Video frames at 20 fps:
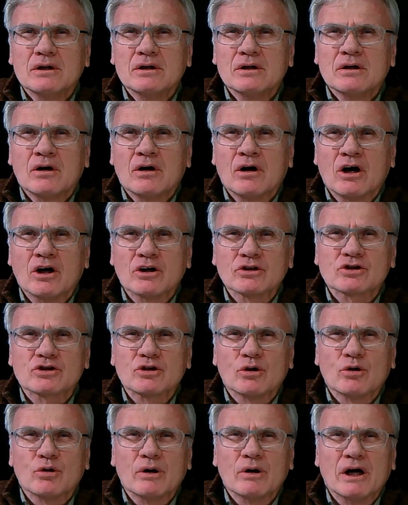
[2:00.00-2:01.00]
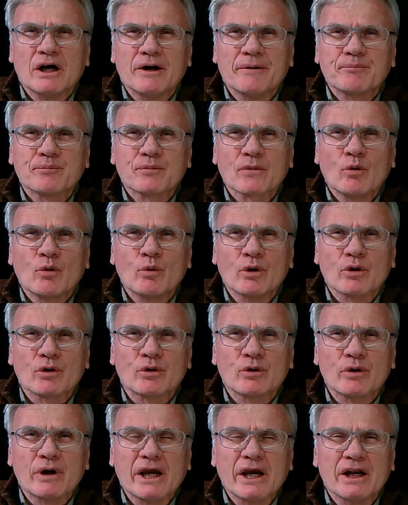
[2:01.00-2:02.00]
Also, we'll
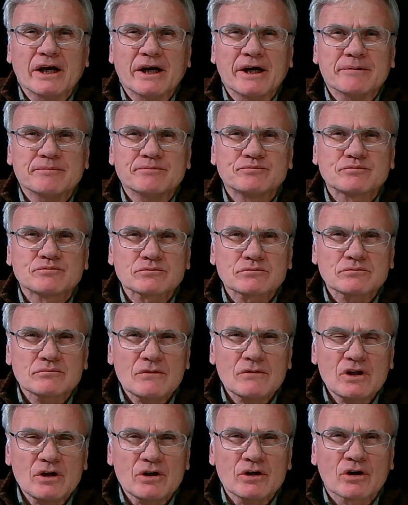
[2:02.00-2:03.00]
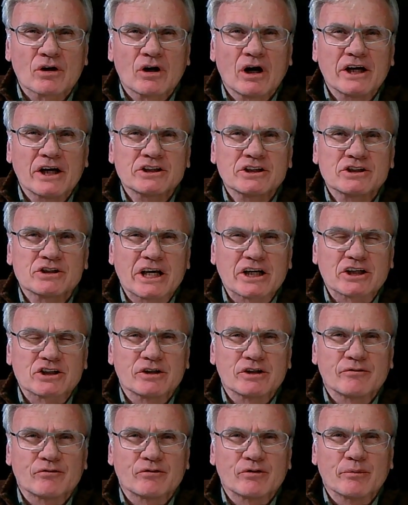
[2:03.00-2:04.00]
create a cross
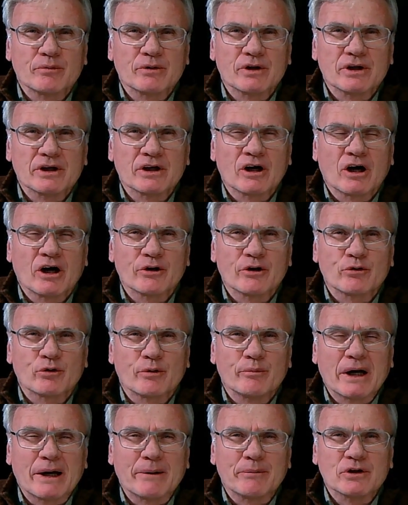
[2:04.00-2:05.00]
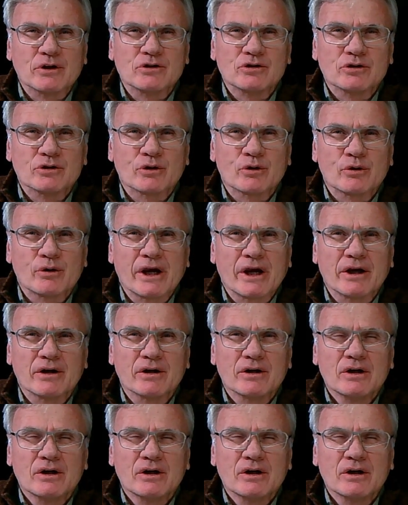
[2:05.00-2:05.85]
section from the contour map that you create.